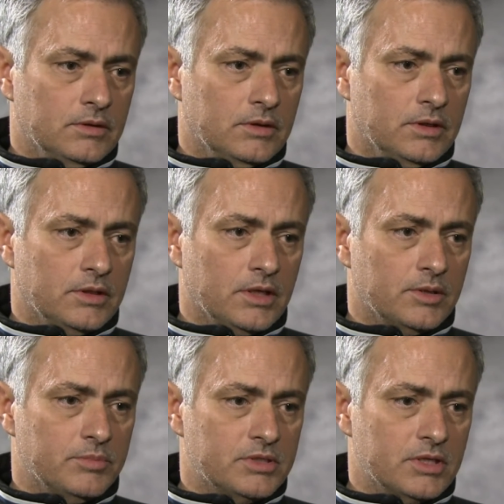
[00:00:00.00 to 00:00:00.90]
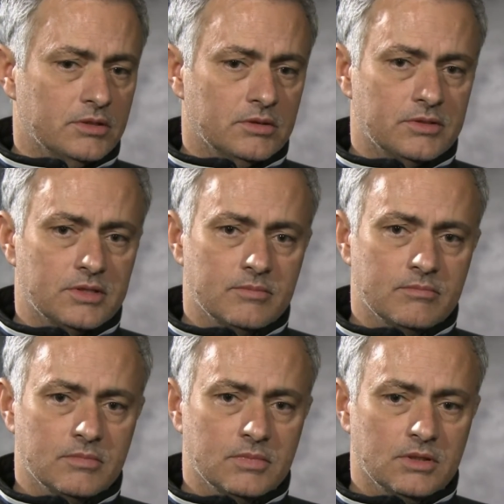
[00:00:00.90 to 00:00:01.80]
And I keep saying the same.
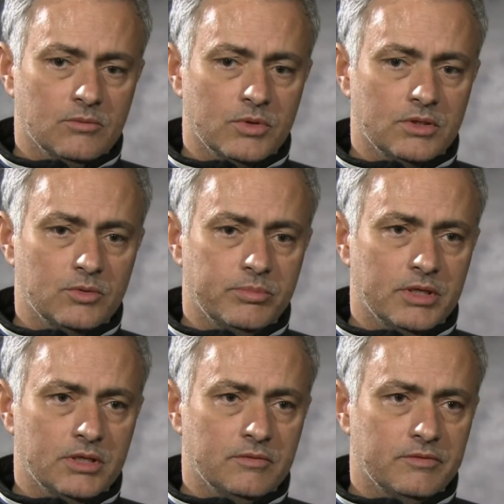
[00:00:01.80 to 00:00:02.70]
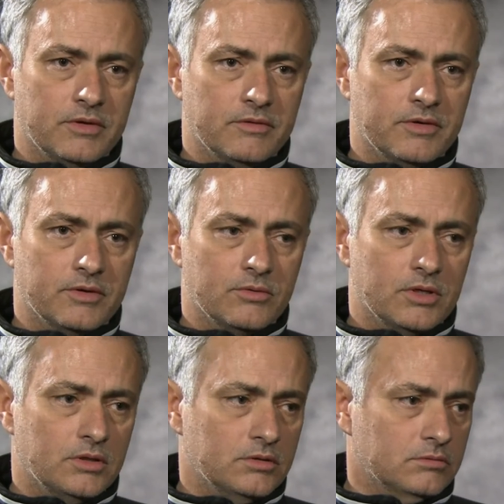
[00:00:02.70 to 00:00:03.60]
When you play very, very
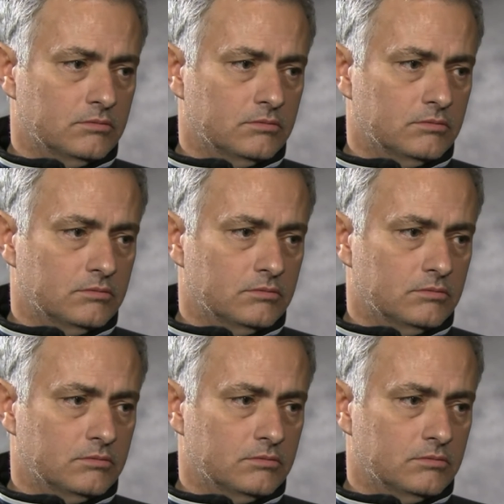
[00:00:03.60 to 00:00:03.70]
well,